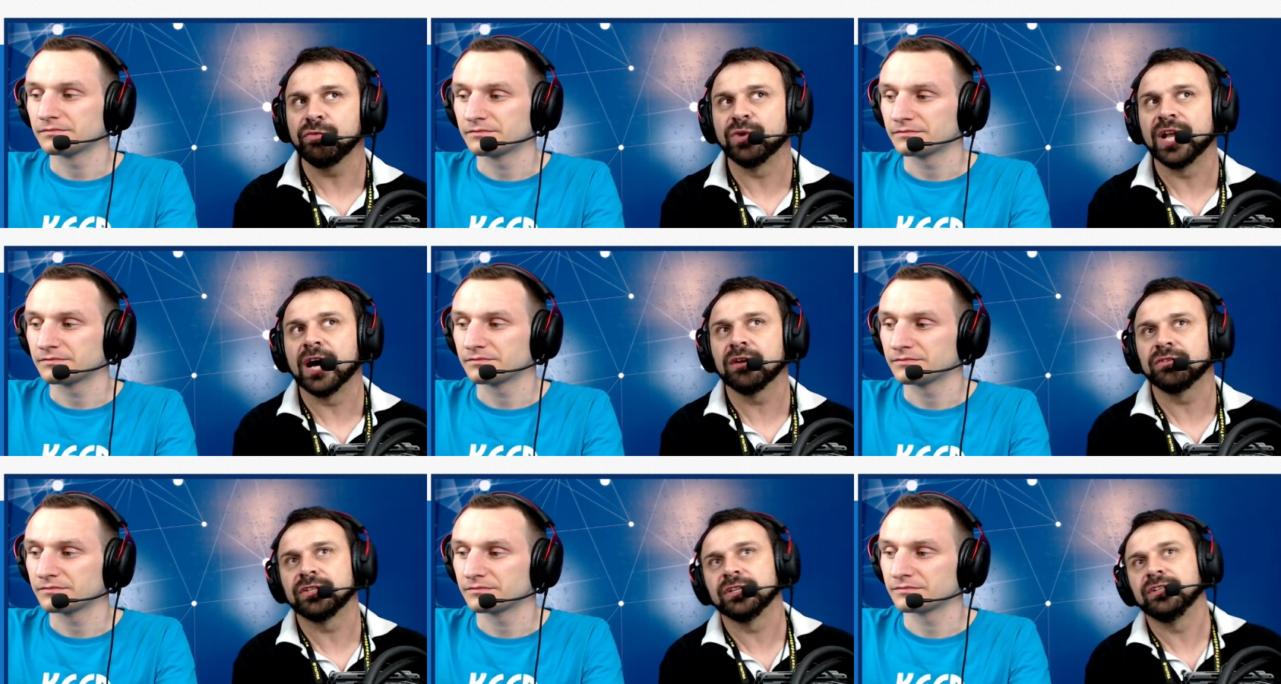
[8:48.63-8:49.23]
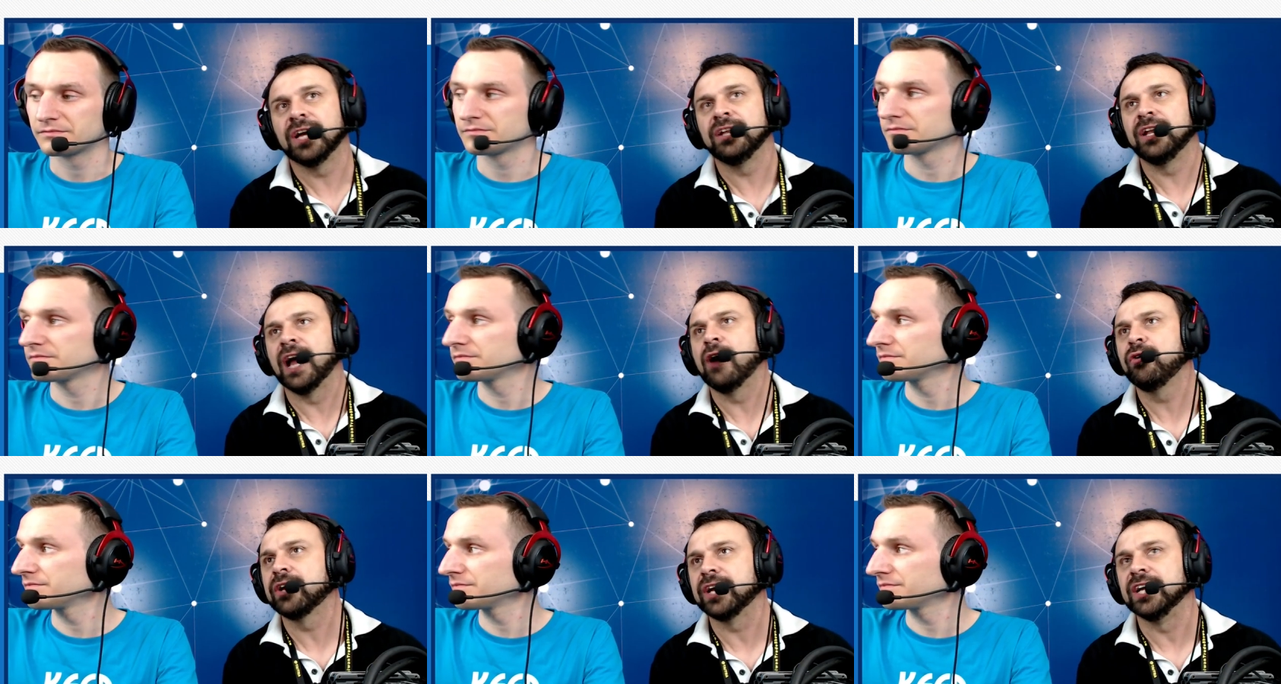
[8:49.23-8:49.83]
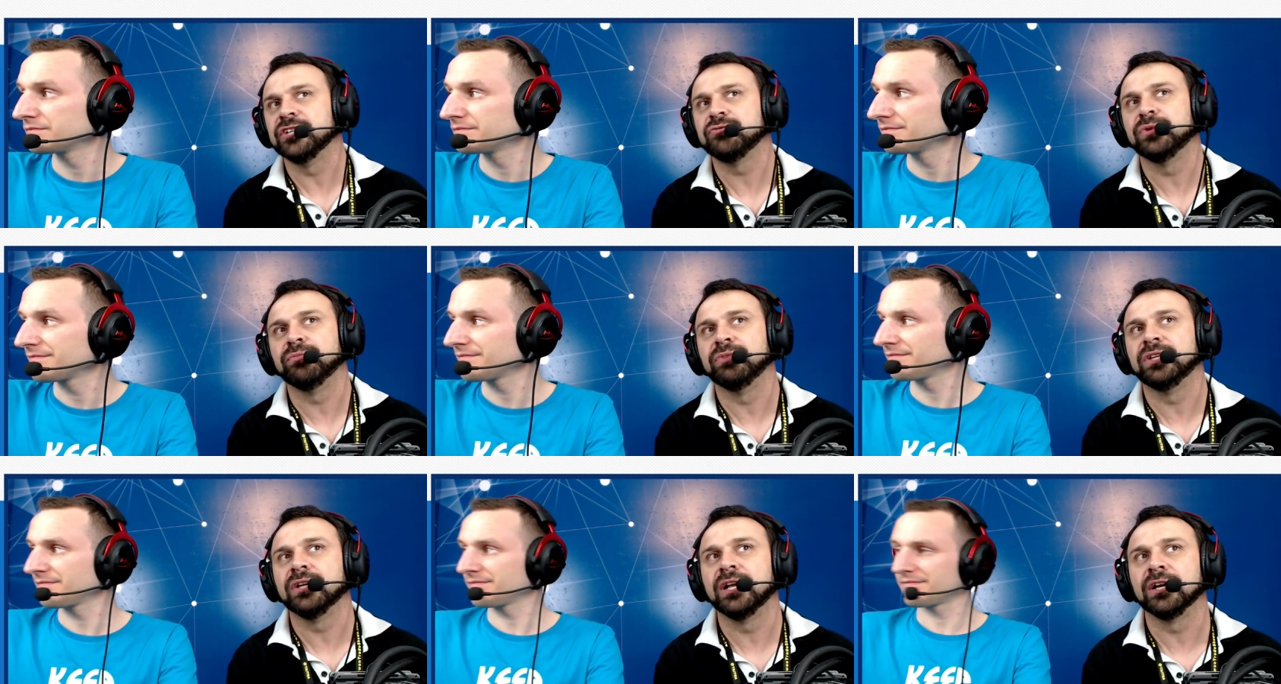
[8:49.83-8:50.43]
Speaker 1: even without in, in our case
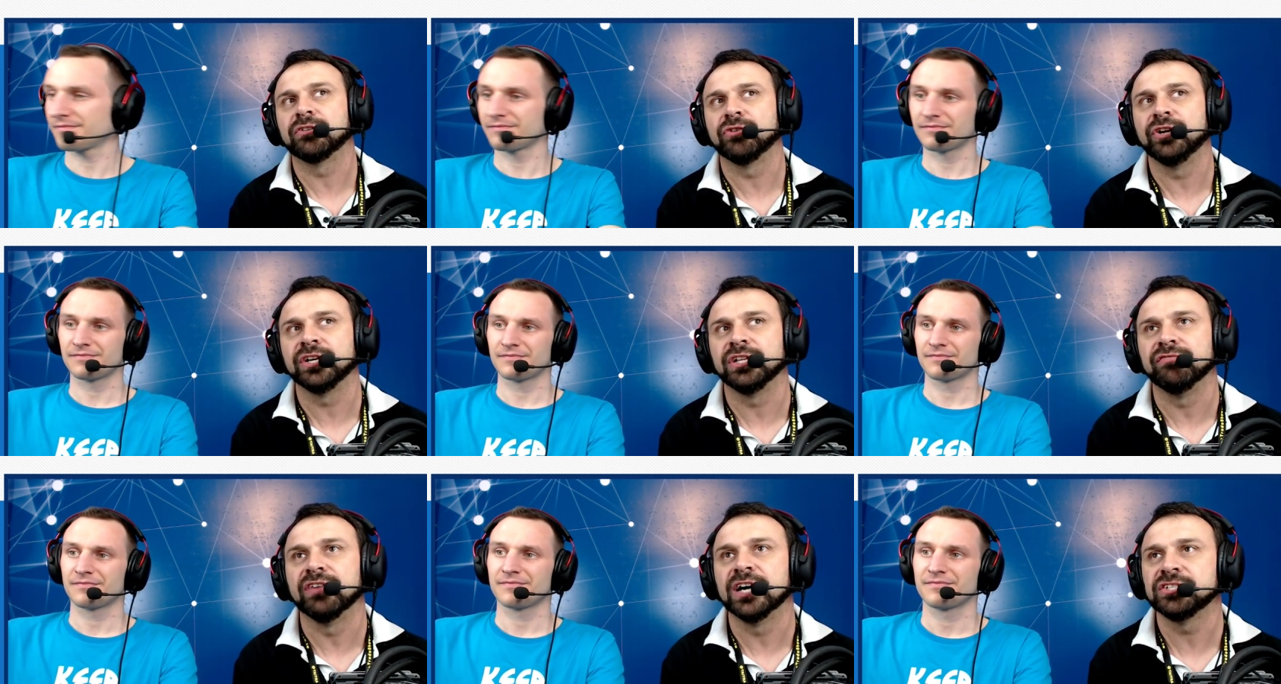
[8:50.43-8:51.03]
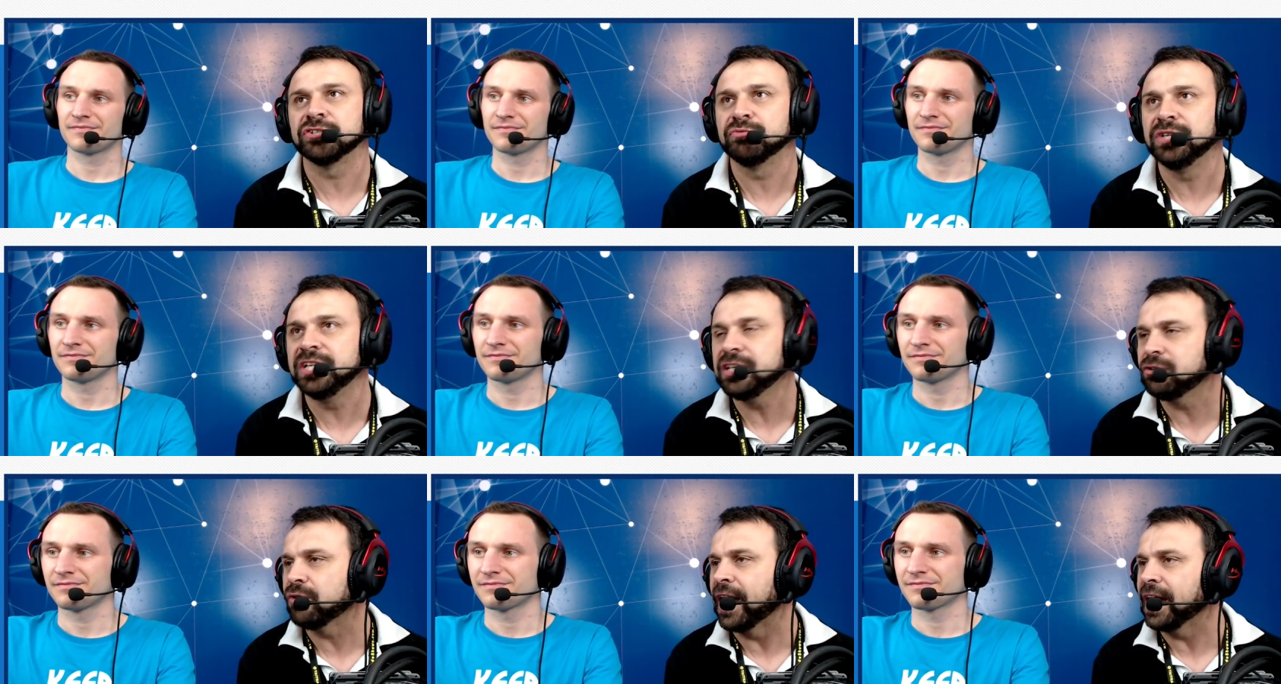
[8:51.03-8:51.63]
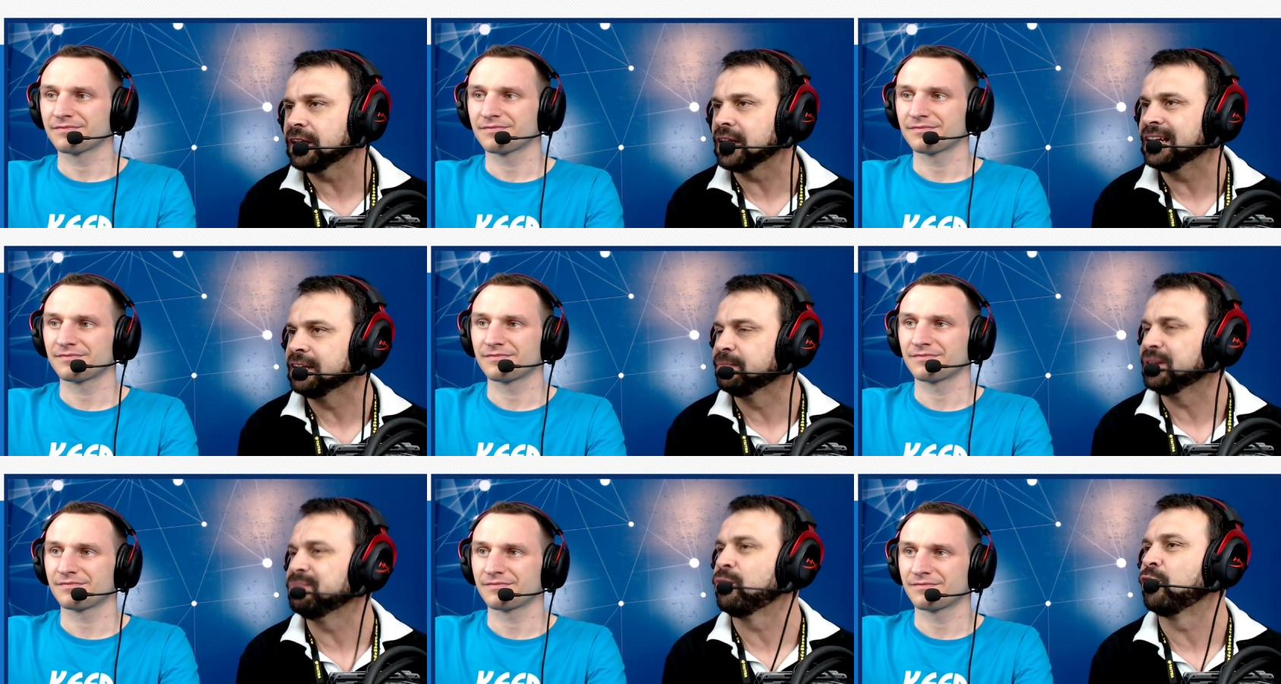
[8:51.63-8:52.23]
with, with electronic devices, we need to add a
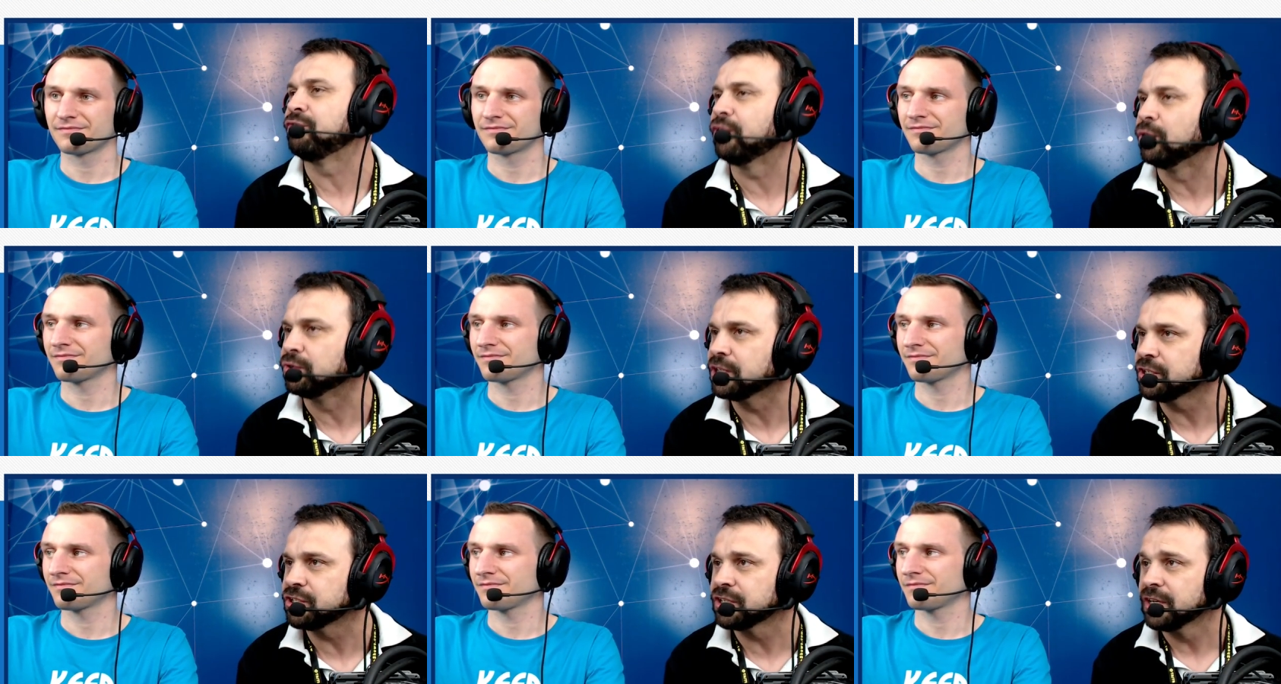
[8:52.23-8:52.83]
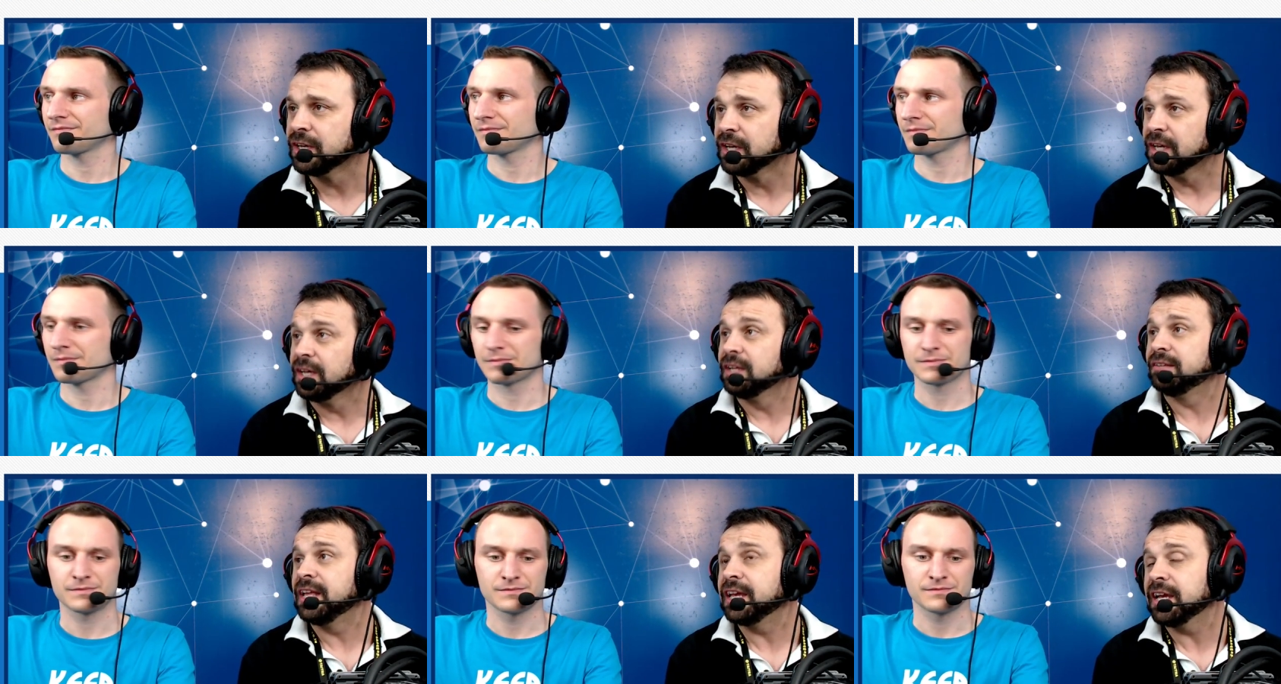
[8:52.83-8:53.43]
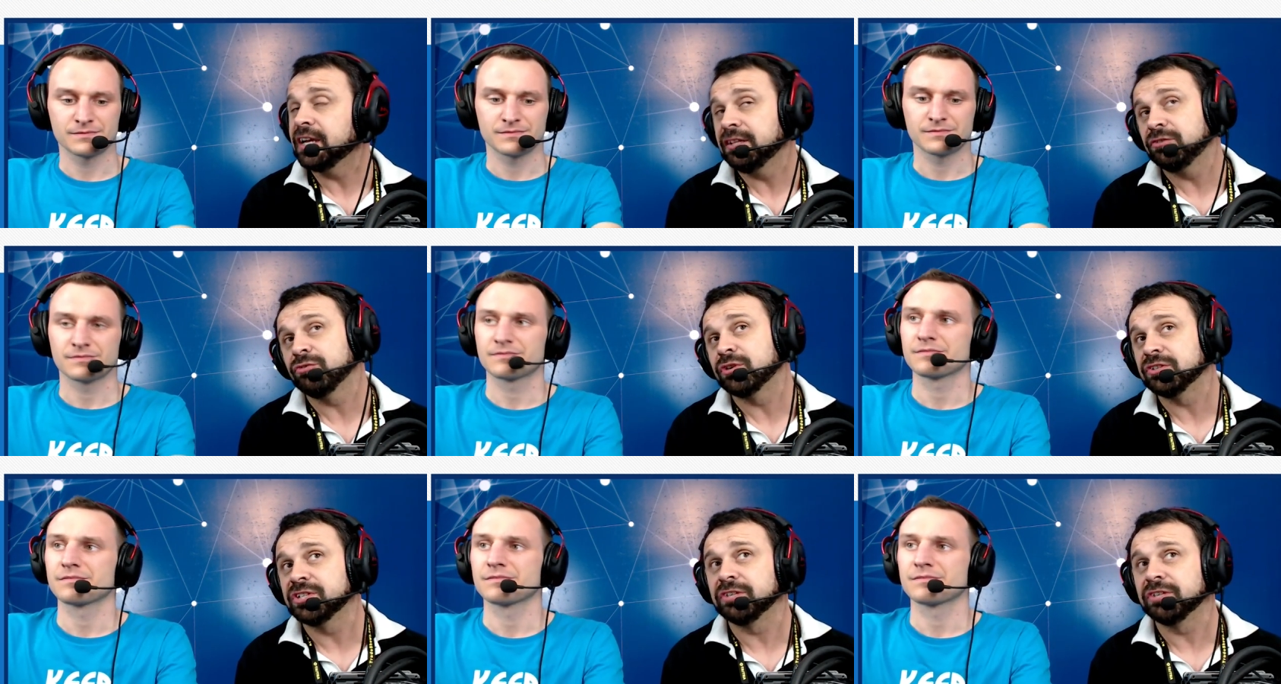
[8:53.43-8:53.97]
little bit more voltage, taking into